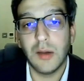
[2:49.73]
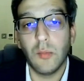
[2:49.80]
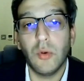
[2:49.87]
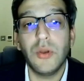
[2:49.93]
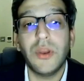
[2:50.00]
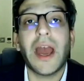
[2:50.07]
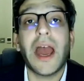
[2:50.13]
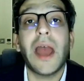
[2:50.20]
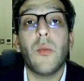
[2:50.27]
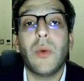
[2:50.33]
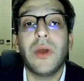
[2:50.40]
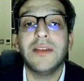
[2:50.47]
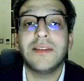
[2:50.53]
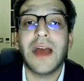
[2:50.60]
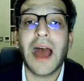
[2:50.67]
Mordechai
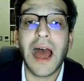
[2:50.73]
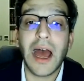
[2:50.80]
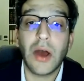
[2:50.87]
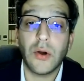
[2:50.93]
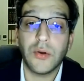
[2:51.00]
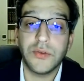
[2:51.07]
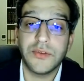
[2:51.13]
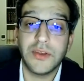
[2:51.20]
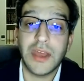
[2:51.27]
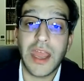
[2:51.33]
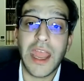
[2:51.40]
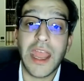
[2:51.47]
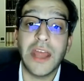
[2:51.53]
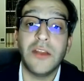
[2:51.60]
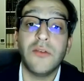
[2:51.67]
went out
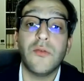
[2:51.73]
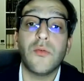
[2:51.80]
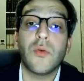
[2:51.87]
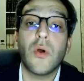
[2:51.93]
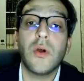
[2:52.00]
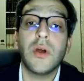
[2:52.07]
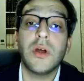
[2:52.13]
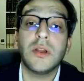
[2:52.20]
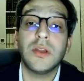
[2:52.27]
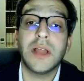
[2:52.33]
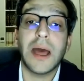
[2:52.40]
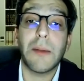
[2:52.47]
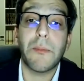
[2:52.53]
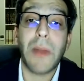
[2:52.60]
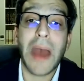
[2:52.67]
in royal
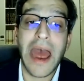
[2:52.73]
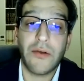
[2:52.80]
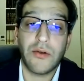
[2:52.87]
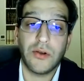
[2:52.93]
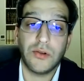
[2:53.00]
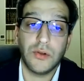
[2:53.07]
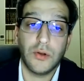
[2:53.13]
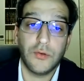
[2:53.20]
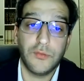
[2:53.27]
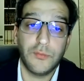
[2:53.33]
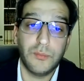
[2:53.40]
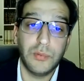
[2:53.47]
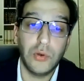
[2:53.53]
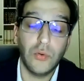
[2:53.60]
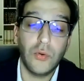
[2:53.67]
apparel
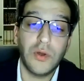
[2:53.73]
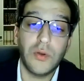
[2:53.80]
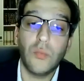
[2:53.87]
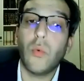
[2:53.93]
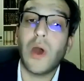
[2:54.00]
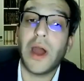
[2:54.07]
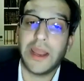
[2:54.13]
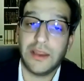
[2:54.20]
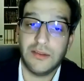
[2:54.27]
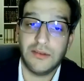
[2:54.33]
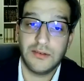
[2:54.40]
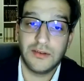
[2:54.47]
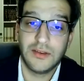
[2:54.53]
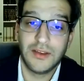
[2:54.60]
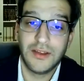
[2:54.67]
of blue and
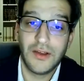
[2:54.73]
white,